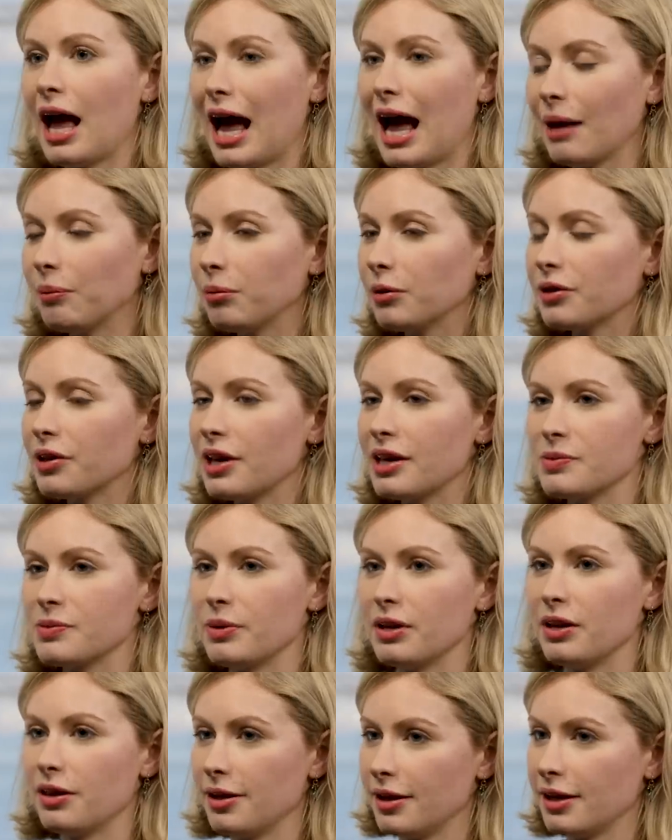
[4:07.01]
Apple has
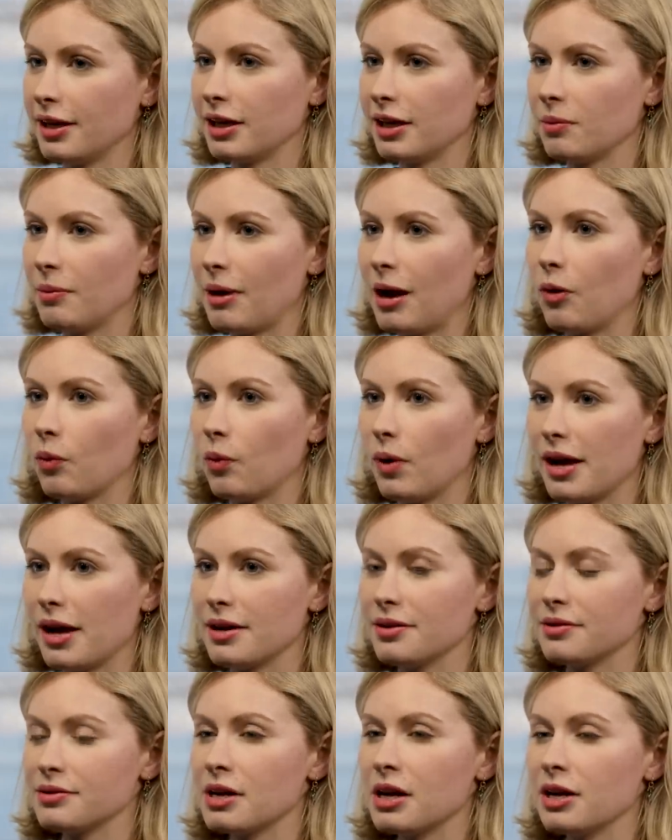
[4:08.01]
been thinking about
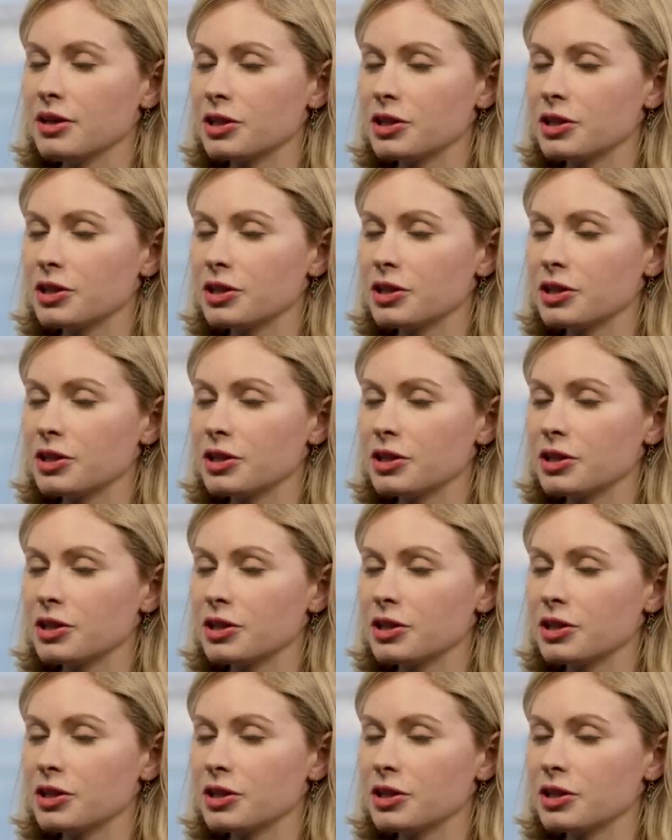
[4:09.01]
ways